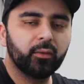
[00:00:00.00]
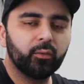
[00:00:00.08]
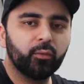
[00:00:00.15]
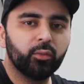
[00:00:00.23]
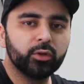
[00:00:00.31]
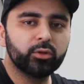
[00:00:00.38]

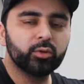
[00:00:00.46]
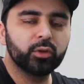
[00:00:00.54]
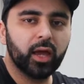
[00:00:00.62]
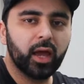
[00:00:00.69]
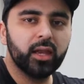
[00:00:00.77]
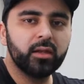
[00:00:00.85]
which would
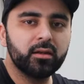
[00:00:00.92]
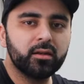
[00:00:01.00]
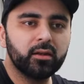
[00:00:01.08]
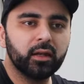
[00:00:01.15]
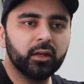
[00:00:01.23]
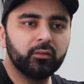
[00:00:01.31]
end
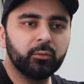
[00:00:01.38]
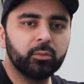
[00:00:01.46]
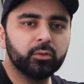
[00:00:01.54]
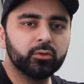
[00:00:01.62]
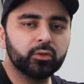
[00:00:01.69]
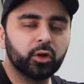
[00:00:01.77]

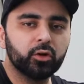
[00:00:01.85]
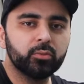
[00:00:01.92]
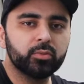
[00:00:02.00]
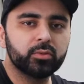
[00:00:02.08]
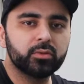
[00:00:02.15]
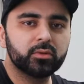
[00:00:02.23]
Liverpool's
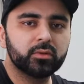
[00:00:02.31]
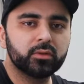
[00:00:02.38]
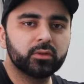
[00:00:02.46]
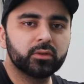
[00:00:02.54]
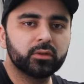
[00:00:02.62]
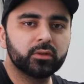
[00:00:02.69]
hopes
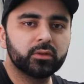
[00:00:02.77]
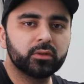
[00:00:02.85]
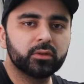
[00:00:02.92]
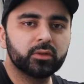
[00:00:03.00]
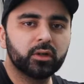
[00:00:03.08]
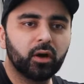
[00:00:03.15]

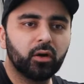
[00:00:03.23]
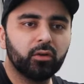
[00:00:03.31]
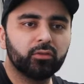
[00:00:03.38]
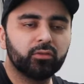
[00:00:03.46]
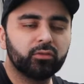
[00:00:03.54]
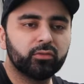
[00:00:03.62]

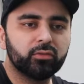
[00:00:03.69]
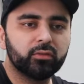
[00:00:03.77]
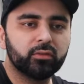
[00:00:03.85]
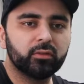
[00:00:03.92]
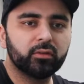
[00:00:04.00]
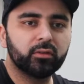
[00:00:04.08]
of
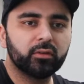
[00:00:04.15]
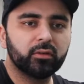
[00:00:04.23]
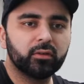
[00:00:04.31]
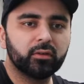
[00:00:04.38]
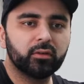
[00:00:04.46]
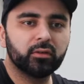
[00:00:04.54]

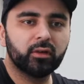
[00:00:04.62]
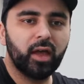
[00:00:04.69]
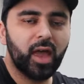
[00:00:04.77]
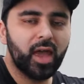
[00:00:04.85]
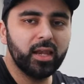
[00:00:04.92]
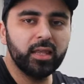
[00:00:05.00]

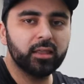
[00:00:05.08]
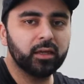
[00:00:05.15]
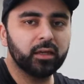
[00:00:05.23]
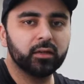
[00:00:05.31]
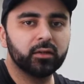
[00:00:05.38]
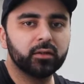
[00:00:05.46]

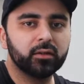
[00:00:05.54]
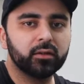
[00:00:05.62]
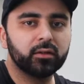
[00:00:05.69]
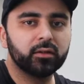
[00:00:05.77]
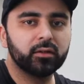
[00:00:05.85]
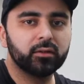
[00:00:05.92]
anything,
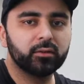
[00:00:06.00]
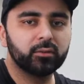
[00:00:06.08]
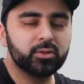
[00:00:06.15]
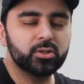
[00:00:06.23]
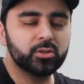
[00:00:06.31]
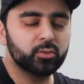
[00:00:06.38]

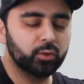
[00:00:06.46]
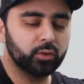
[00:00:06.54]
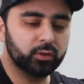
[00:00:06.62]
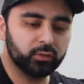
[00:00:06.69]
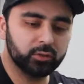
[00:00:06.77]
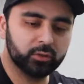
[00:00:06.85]
which is
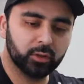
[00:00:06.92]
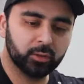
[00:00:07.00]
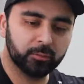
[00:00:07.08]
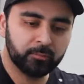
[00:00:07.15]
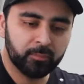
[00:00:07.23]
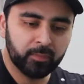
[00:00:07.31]
wonderful.
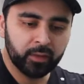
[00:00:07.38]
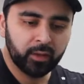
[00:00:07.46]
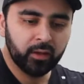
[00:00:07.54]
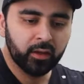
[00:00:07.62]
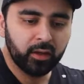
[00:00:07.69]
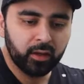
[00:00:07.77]
So
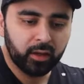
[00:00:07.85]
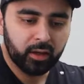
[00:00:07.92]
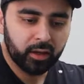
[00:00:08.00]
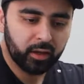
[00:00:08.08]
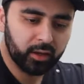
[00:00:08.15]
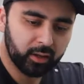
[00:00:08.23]

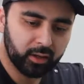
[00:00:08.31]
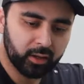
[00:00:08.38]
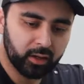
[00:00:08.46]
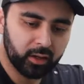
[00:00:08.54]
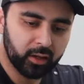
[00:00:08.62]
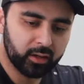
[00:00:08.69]

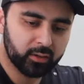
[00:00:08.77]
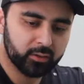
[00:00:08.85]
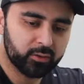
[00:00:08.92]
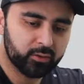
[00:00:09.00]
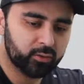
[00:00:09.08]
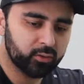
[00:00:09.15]

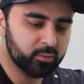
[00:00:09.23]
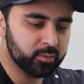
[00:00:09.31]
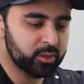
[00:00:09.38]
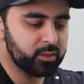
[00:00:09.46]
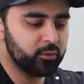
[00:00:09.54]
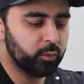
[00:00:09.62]
Soom
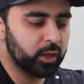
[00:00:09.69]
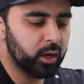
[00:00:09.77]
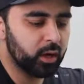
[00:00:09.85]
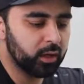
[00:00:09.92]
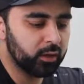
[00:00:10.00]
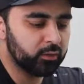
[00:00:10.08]
says, if we
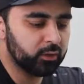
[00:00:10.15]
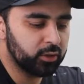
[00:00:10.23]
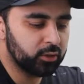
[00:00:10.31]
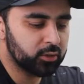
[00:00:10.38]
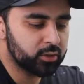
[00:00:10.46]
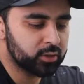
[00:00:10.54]
can't give the
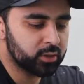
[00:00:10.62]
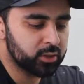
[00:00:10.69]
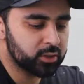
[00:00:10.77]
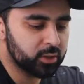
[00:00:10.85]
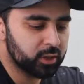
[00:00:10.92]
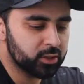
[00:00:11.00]

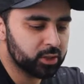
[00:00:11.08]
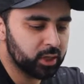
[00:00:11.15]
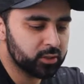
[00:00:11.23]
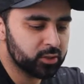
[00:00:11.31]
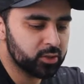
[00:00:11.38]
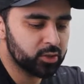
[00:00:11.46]
youngsters a
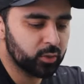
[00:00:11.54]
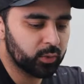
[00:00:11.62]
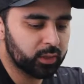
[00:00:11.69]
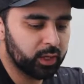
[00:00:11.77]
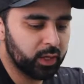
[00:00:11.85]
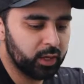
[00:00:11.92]
chance to show what
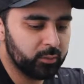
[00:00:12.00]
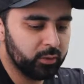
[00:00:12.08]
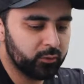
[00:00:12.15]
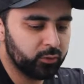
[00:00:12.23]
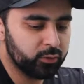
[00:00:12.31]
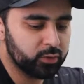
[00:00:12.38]
they're aiming
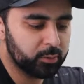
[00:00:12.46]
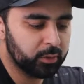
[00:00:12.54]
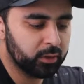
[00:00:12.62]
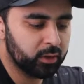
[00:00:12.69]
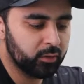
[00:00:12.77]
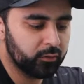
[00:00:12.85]
for, to
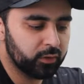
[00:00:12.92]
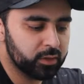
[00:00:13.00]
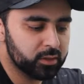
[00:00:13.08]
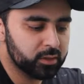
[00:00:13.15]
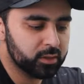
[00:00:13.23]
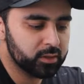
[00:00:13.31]
build
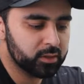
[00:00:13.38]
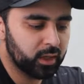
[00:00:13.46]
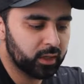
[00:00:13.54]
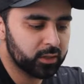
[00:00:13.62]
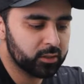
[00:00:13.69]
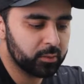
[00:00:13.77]
confidence and
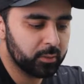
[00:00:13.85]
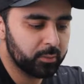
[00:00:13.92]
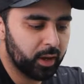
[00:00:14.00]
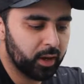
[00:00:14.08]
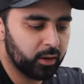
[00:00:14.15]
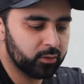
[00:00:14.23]
desire to be
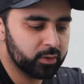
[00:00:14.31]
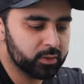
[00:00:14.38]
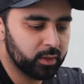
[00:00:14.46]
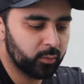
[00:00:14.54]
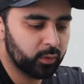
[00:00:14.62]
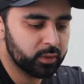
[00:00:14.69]
better,
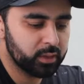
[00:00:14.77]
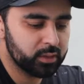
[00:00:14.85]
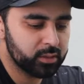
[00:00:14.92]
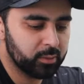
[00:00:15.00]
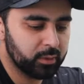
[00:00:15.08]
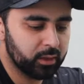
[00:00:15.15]
understand what it
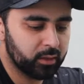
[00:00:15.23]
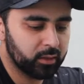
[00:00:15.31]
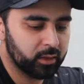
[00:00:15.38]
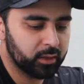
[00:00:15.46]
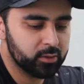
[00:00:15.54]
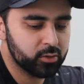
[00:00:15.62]
takes to play at the
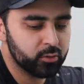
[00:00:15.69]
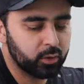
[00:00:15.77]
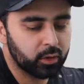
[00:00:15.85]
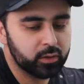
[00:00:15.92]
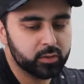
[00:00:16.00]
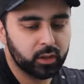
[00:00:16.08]
theatre, 2-1
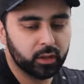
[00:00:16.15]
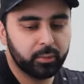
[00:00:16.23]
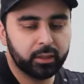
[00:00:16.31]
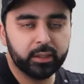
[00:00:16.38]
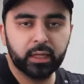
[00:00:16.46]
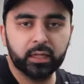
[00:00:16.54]
loss, not that
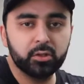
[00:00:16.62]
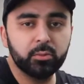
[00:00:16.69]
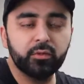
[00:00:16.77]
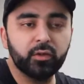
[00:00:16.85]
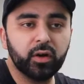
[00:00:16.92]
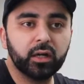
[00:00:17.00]
bad. Yeah, to
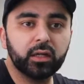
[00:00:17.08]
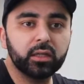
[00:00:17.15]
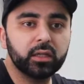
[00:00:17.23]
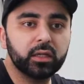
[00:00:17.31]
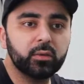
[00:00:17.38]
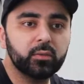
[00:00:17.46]
be fair, I didn't
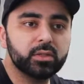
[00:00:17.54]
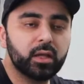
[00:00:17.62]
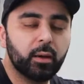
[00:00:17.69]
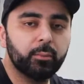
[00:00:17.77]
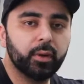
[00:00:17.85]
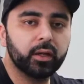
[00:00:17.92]
think it was
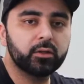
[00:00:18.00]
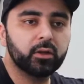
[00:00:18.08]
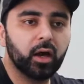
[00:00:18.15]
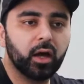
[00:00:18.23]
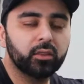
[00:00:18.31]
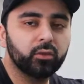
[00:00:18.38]
that bad.
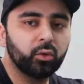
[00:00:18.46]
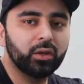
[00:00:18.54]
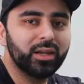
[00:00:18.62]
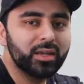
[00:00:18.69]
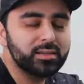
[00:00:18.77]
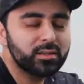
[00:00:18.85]
I thought
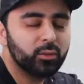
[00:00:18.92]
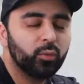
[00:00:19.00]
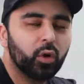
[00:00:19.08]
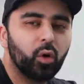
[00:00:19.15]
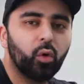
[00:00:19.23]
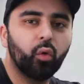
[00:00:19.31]
Leicester
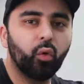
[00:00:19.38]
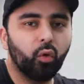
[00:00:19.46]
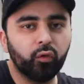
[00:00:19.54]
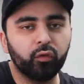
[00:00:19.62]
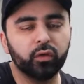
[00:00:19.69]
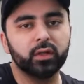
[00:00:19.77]
were
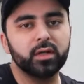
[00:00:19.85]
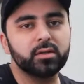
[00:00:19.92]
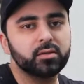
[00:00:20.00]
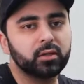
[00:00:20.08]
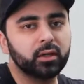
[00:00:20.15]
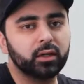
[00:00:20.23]
awful
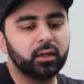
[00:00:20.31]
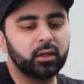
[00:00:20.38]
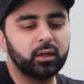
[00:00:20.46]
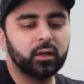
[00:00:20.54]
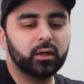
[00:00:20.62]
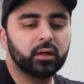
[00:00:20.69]
yesterday.
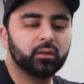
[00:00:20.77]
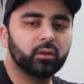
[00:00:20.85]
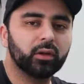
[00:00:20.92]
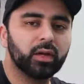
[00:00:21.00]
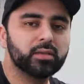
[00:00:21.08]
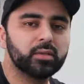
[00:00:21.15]
I
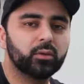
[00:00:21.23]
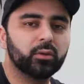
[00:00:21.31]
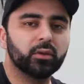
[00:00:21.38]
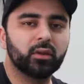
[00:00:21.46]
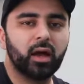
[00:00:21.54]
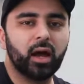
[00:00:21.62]
thought Leicester
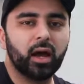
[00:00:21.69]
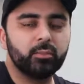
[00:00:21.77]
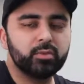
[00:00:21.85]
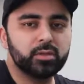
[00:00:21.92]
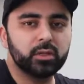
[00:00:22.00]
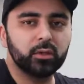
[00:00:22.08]
were
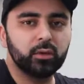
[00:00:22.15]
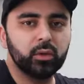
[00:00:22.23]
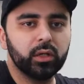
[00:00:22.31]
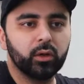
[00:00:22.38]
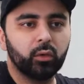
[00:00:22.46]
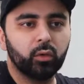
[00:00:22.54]

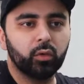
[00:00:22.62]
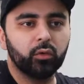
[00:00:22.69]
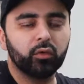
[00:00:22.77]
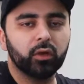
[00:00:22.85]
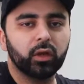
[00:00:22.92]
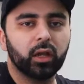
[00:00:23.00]
absolutely
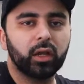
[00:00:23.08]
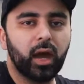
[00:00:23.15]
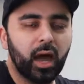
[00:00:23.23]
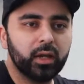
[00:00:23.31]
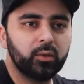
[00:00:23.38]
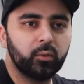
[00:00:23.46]
awful. And
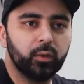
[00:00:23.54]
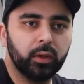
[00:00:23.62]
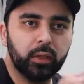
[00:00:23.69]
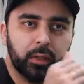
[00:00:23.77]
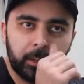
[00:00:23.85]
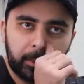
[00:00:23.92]
had
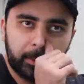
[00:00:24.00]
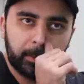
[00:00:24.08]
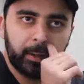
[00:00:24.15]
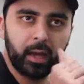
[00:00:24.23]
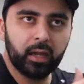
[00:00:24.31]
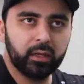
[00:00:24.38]
we
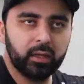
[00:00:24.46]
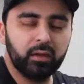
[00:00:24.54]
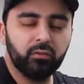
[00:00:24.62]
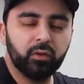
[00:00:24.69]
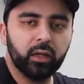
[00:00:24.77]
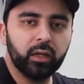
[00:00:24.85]
had
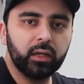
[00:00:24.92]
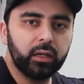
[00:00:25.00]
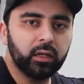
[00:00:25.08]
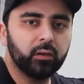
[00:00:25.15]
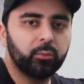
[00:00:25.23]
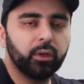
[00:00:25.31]
even a
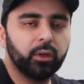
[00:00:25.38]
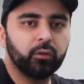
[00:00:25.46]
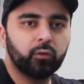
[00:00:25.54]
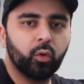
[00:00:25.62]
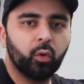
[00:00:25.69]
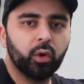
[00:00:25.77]
little bit
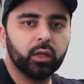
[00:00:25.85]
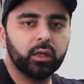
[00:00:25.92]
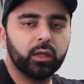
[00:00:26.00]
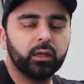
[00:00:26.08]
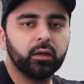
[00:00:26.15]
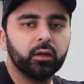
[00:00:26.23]
of
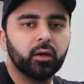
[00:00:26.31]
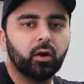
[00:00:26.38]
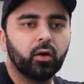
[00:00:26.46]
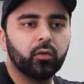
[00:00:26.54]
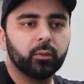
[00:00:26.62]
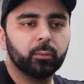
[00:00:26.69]
quality
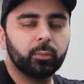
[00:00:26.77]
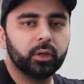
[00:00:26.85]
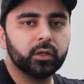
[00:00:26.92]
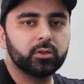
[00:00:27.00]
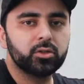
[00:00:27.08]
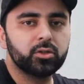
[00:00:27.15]
on the
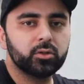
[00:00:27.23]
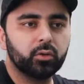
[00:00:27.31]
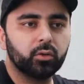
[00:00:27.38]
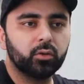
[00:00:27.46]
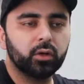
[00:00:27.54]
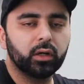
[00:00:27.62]
pitch,
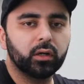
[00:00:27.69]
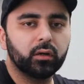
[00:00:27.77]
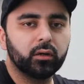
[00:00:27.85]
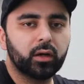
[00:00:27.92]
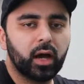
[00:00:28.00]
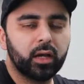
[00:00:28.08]
or
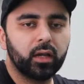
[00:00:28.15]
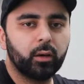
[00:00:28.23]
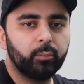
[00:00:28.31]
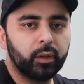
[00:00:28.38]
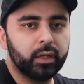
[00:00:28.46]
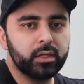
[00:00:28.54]
had our
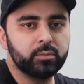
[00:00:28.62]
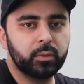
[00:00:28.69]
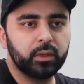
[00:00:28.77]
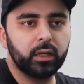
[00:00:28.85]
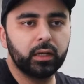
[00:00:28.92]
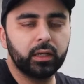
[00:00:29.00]
players
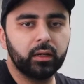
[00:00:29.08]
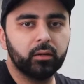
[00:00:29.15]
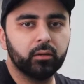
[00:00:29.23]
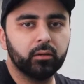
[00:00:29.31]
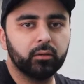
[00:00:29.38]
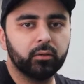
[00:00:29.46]
been a
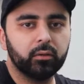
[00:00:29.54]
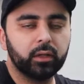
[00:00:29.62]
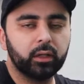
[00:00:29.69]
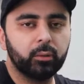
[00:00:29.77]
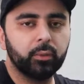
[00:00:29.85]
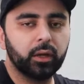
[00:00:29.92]
little
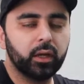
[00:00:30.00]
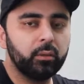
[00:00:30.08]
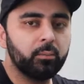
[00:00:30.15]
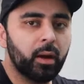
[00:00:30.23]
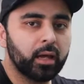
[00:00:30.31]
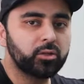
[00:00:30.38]
bit
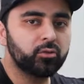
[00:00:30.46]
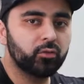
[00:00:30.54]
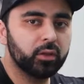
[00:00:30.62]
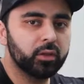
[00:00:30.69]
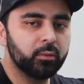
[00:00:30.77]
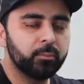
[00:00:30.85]
in match
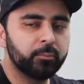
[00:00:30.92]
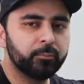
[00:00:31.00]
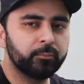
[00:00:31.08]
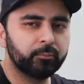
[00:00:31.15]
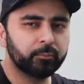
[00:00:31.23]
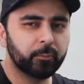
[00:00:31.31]
rhythm,
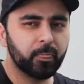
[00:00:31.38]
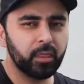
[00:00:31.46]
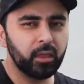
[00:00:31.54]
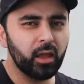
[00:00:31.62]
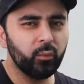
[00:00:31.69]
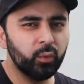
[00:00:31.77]

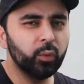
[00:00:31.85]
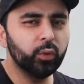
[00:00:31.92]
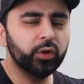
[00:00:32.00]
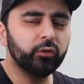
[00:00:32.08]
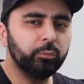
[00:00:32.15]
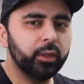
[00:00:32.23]
we
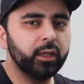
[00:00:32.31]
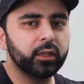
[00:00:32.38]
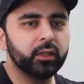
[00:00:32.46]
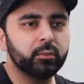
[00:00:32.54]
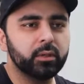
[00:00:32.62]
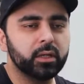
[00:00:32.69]
would have
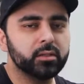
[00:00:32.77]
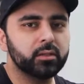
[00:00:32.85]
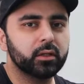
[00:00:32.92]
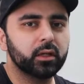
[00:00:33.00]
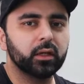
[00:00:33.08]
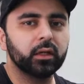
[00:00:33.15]
beaten them
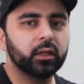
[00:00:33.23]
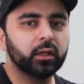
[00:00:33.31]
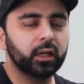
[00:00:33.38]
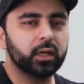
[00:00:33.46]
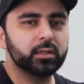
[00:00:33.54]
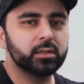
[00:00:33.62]
yesterday.
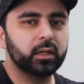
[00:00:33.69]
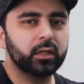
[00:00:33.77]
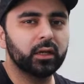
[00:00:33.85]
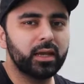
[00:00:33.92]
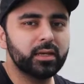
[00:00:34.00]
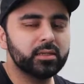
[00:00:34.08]
Like I said,
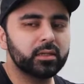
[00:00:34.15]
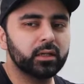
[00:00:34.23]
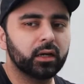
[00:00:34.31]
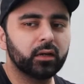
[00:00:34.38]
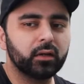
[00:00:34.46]
Leicester